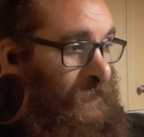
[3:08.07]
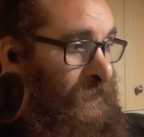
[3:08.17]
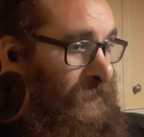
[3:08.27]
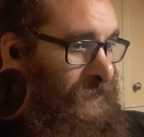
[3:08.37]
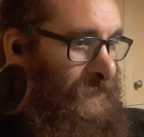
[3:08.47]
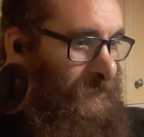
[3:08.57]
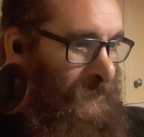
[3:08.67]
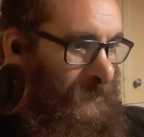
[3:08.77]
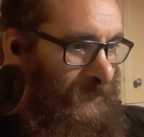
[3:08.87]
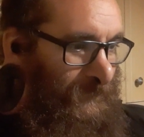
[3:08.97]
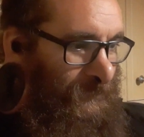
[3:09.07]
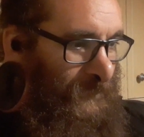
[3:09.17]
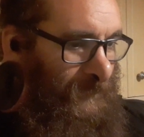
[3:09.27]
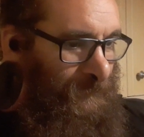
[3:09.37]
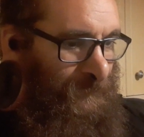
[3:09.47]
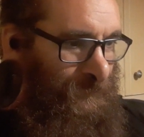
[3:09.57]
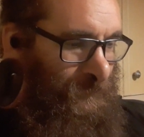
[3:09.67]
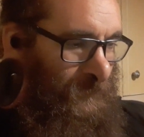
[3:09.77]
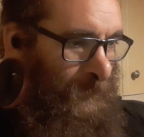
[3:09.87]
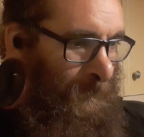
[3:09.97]
I seem to have,
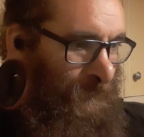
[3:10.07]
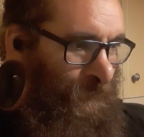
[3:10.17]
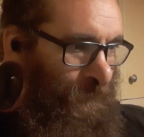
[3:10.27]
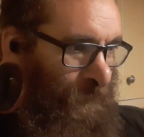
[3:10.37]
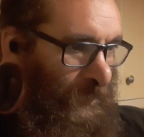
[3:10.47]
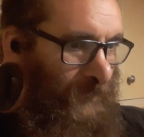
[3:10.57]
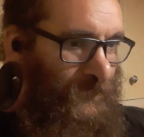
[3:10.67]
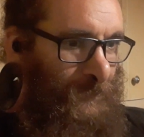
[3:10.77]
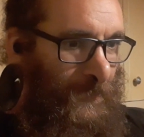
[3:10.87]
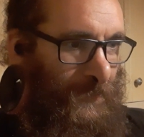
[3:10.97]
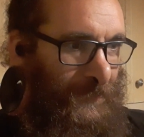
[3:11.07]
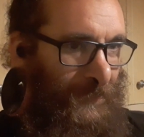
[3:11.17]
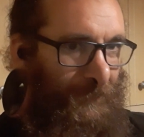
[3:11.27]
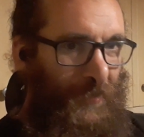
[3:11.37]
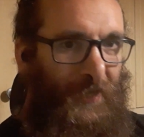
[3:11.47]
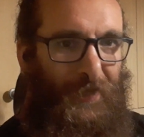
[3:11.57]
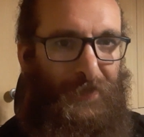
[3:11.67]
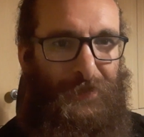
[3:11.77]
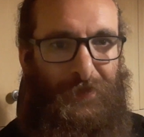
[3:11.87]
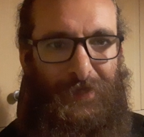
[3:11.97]
I've spoken in the
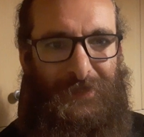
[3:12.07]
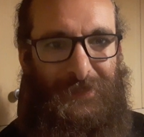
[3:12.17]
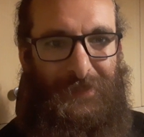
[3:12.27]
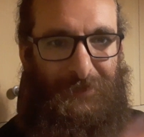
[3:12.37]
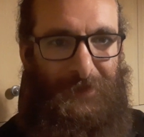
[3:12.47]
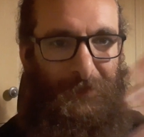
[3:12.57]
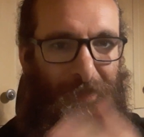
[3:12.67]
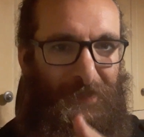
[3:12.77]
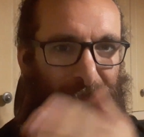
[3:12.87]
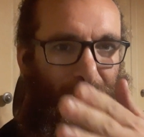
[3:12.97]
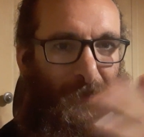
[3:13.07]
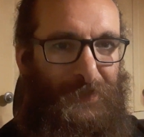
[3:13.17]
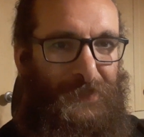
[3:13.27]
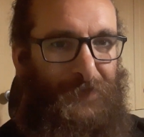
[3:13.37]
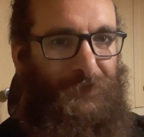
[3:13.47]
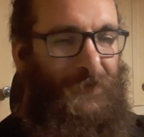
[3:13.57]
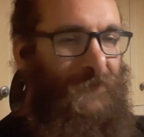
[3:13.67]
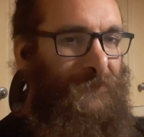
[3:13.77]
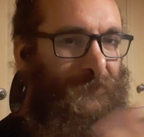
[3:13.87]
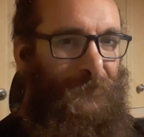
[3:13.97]
past that there seems to be almost
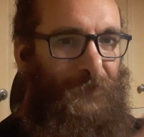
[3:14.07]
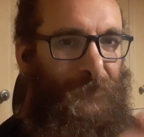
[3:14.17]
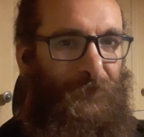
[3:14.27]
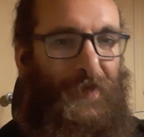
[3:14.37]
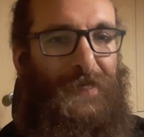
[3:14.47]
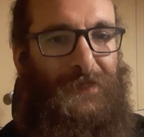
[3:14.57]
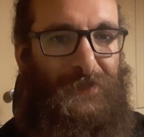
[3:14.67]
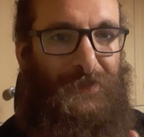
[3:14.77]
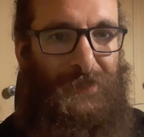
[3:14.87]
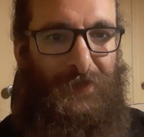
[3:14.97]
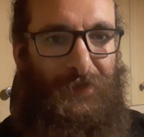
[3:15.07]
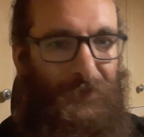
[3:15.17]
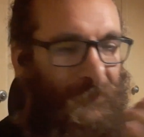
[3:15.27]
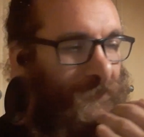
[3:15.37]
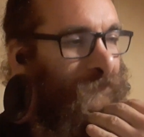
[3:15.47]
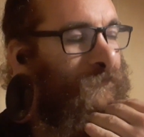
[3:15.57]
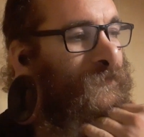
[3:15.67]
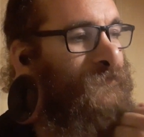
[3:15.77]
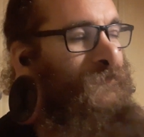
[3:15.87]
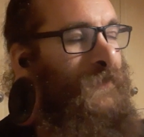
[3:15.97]
different phases
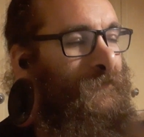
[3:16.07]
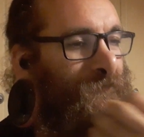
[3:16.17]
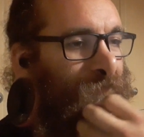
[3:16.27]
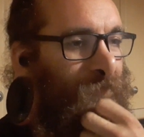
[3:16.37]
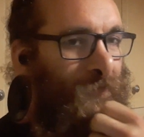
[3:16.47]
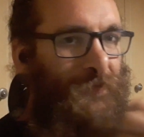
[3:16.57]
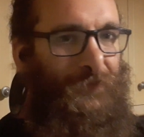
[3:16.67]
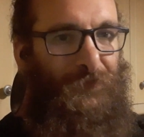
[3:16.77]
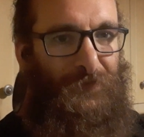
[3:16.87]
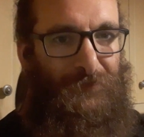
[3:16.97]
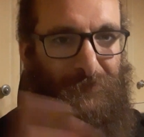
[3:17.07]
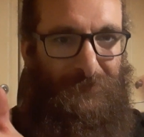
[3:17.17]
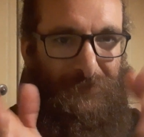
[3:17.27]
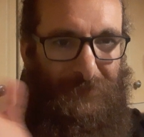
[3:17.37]
of different